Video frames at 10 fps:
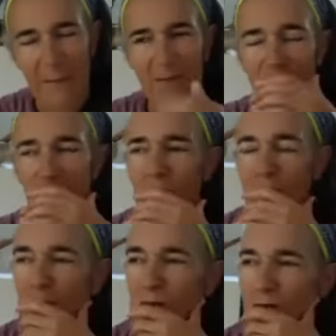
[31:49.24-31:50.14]
I thought
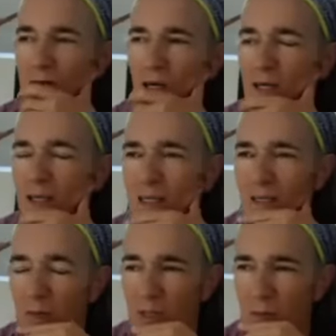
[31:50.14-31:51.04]
maybe you could talk a
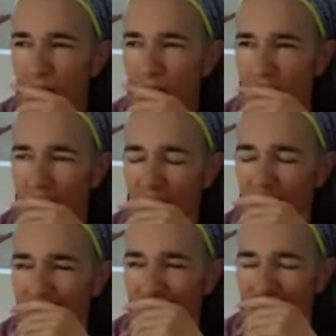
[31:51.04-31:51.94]
little bit about that
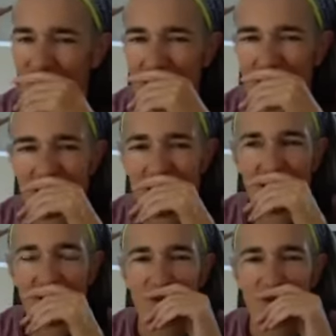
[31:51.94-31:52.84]

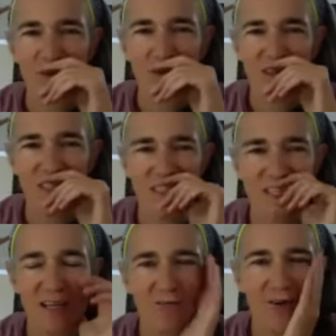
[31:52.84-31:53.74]
for those of us
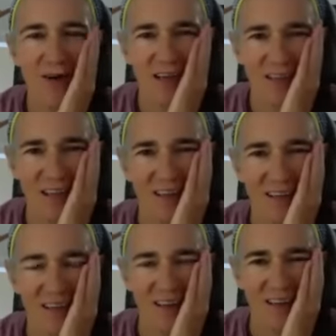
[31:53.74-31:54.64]
that have not
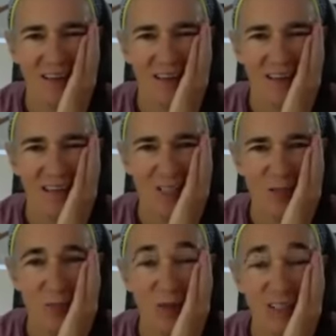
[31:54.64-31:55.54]

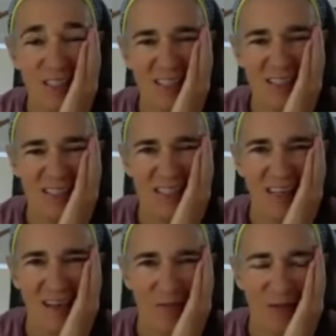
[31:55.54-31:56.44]
experienced
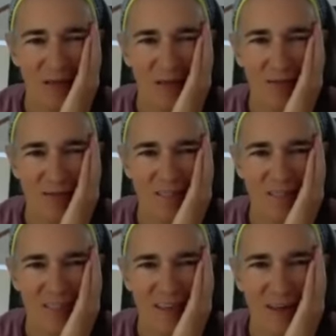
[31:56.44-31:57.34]
that, but
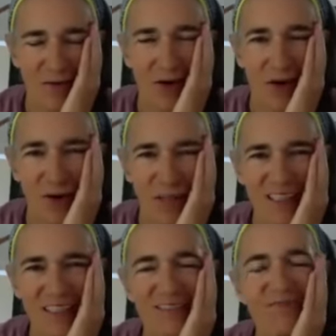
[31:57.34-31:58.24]
obviously have heard
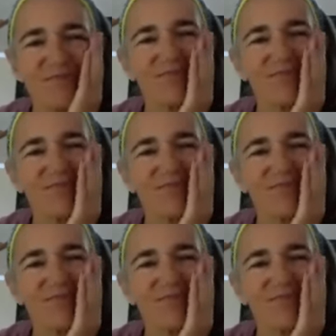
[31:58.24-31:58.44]
it.